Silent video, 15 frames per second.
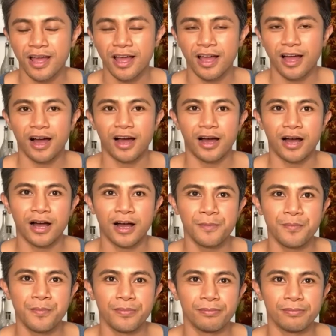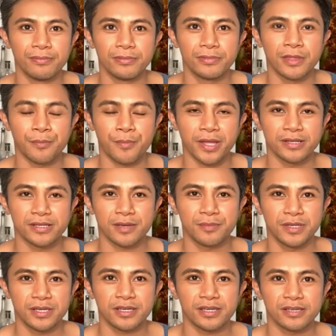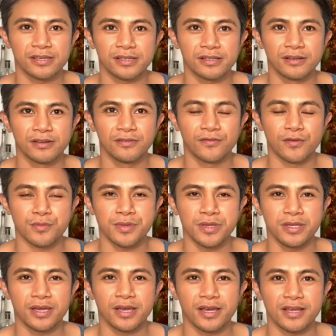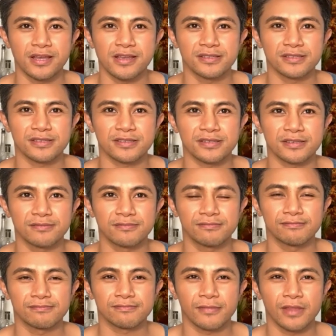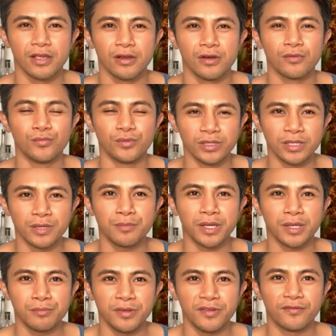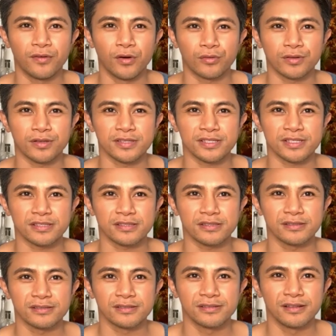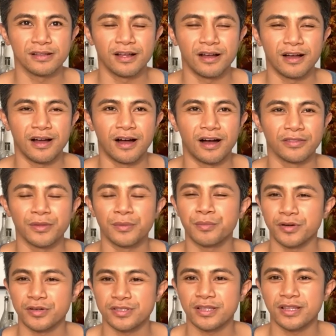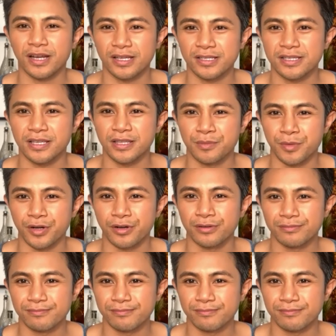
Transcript: The pandemic for me has really made me focus on the person that I see in the mirror.